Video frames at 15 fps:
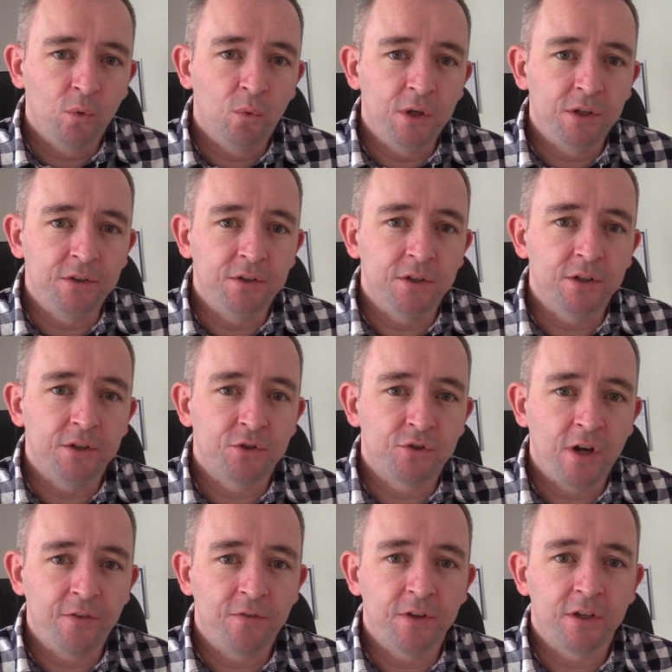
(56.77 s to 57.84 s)
when the
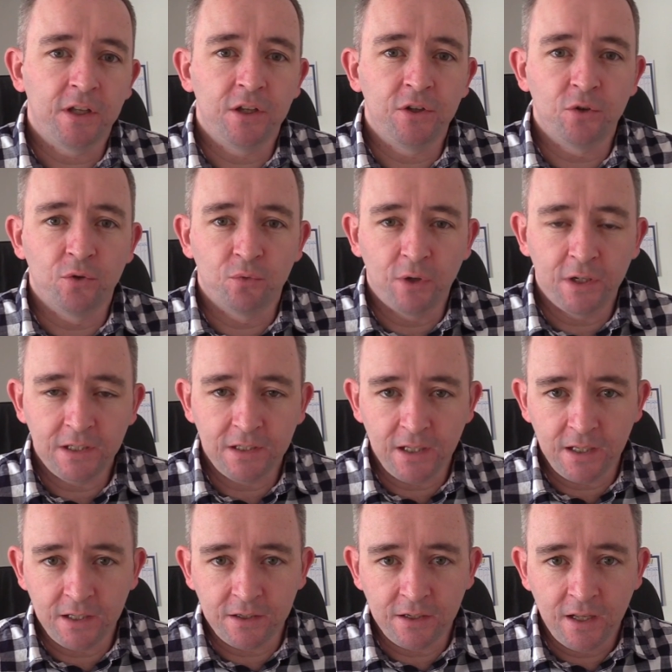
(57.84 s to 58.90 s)
traffic in your right
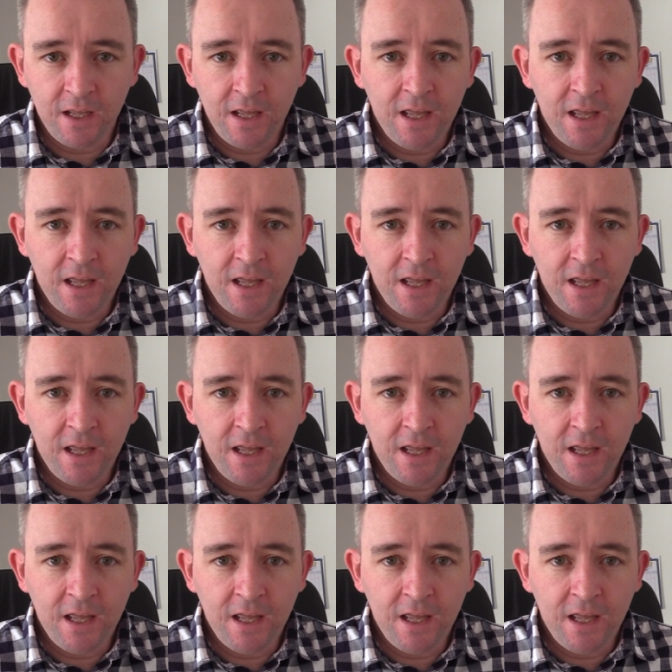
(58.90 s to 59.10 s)
lane